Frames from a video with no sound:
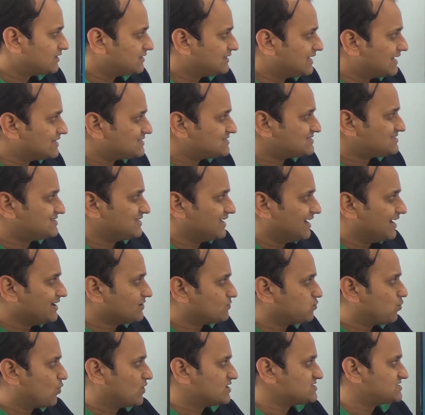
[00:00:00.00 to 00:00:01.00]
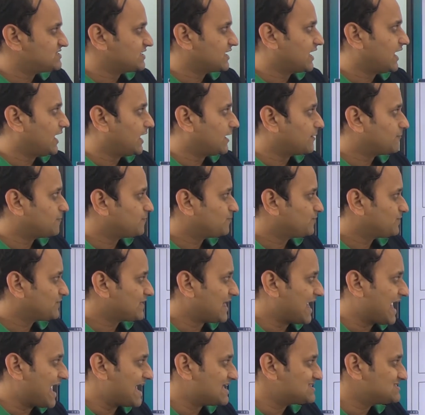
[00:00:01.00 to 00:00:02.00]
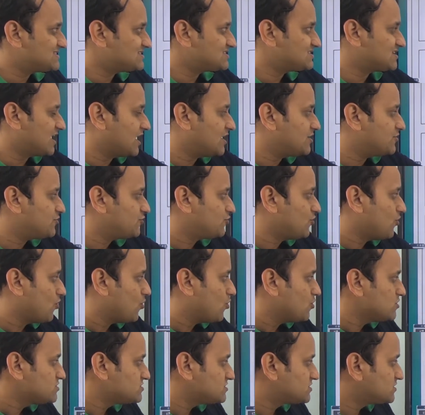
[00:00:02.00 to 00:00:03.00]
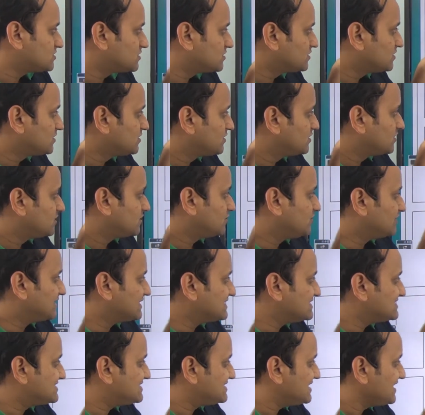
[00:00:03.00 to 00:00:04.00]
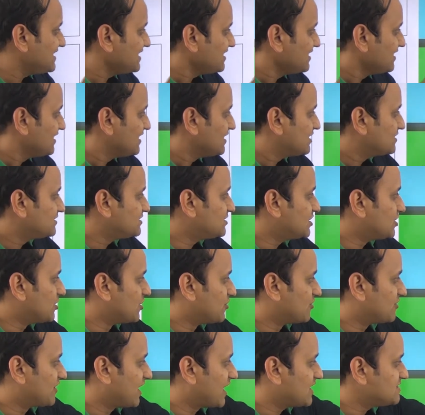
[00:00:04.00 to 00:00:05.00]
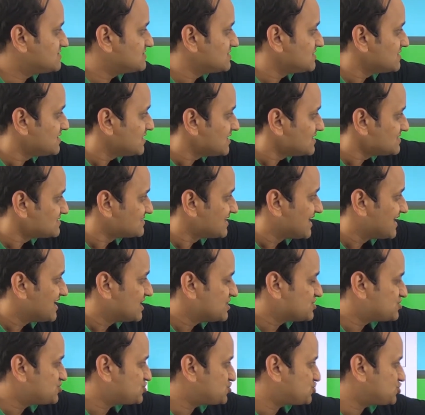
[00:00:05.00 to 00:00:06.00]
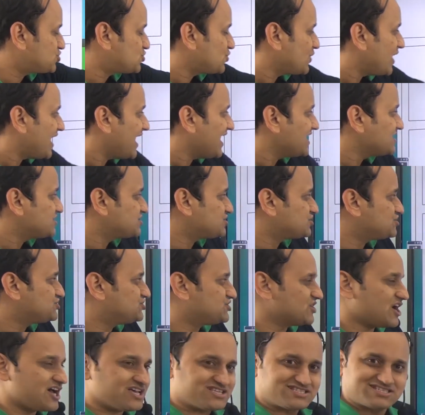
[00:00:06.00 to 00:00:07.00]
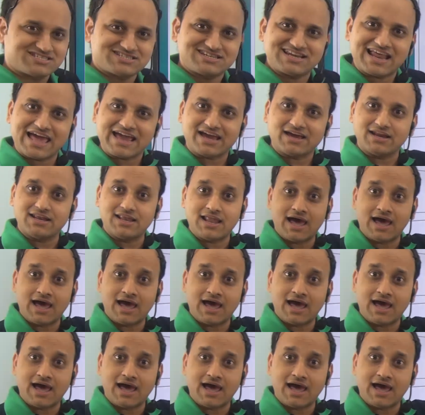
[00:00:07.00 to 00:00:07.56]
let's see it once again. As the sun rose, you can see the horizon is straight, just like a